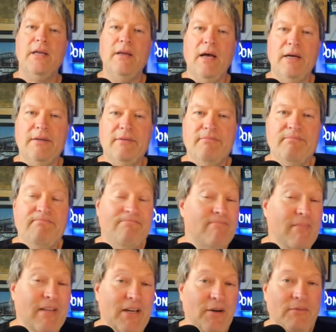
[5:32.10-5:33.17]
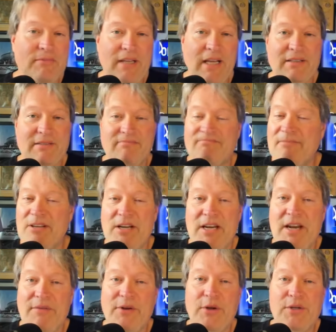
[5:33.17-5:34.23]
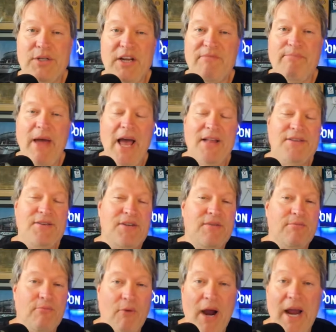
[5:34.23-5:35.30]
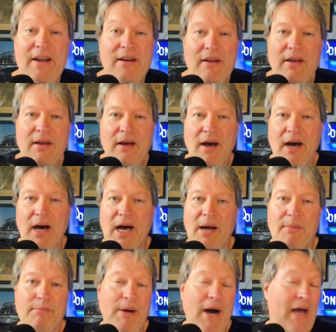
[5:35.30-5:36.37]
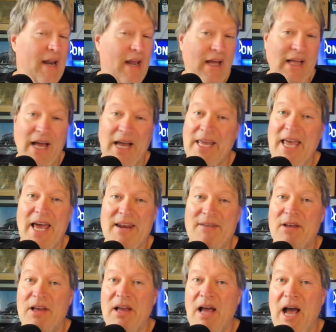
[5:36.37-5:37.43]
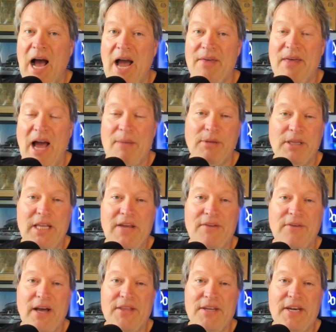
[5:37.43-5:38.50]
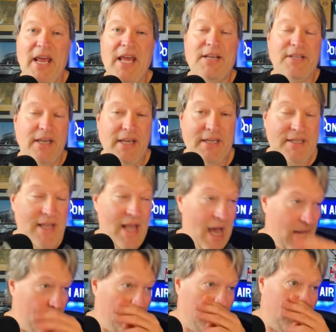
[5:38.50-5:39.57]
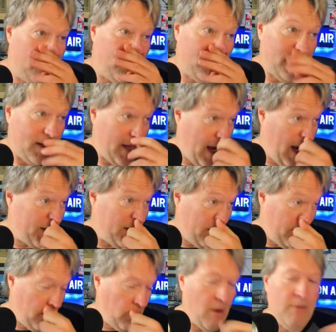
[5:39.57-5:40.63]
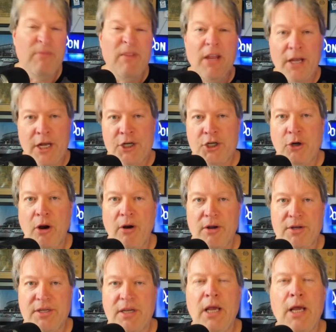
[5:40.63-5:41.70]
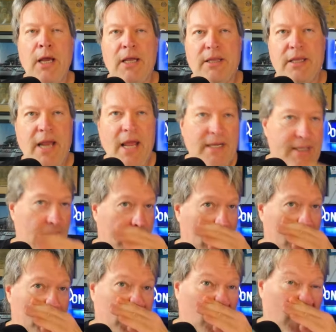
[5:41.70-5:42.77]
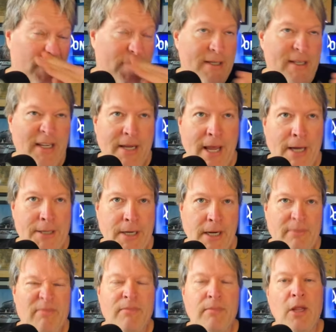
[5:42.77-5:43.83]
You know, you can never use enough bats, right? But again, I believe on the days that he's not catching, well, Contreras, the days that Contreras isn't catching,